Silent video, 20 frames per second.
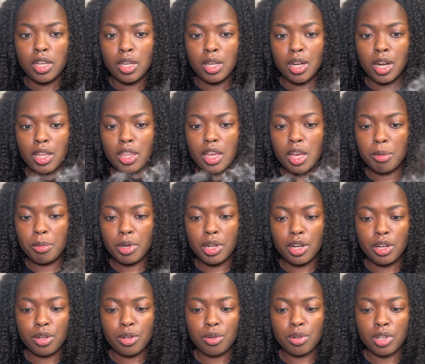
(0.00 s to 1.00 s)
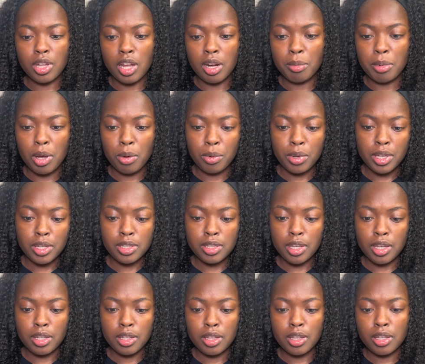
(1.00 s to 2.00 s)
And I think I'm going to do a lot of my wigs
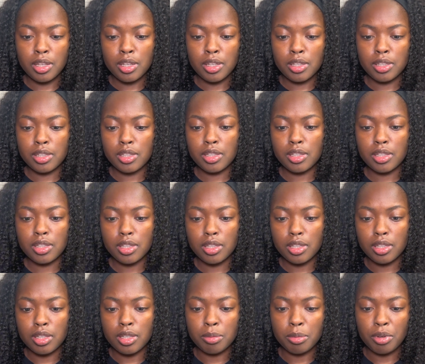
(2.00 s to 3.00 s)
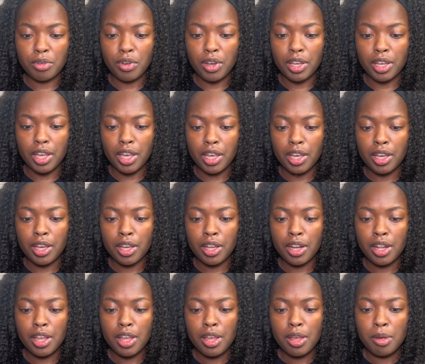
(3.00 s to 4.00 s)
like this, if I
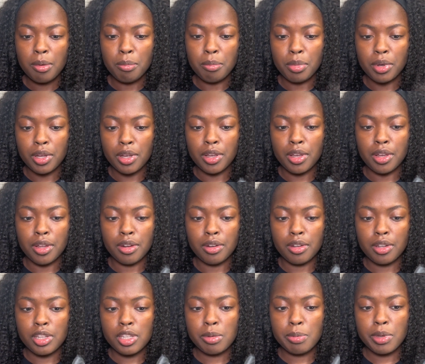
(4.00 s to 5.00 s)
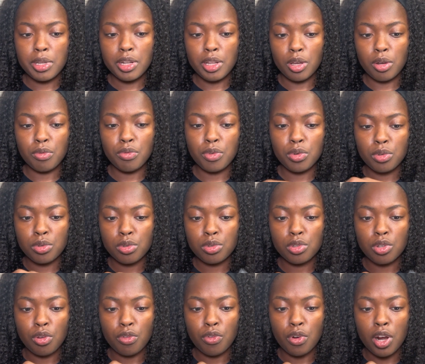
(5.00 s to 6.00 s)
can. But it's been helpful
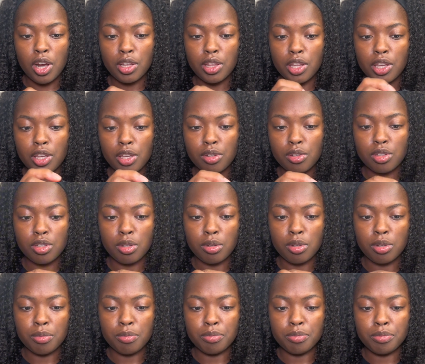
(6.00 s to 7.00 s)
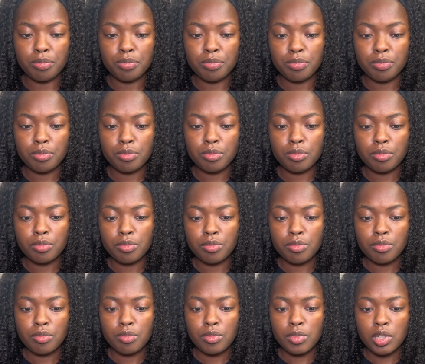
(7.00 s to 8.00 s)
so far. I think it's something
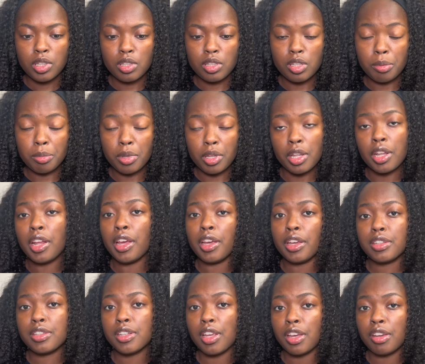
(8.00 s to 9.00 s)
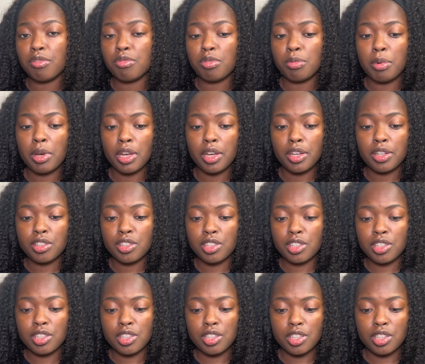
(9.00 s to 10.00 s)
that saved my
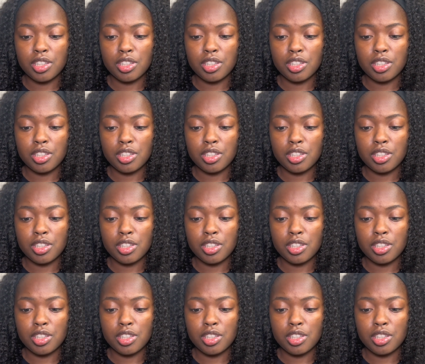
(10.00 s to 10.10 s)
edges.